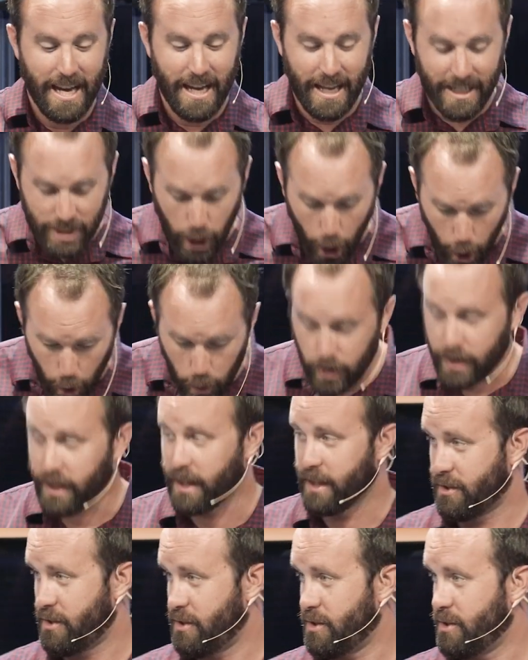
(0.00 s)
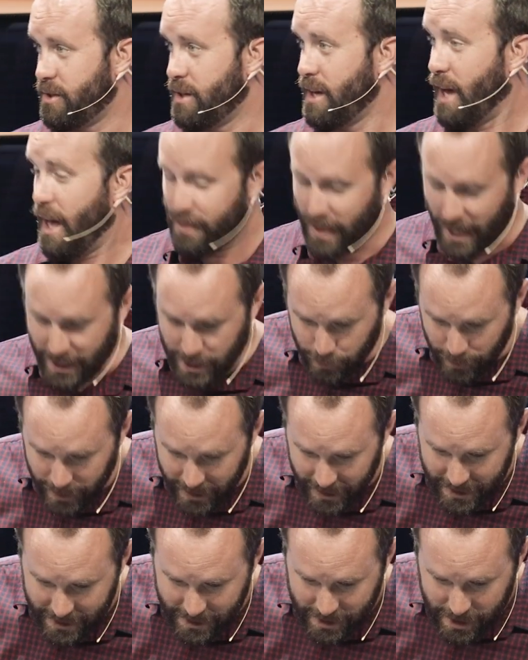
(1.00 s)
is holiness. That's what
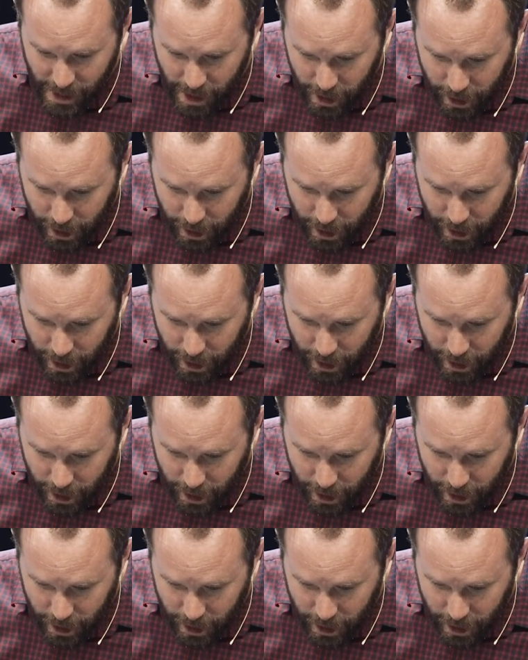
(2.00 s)
he has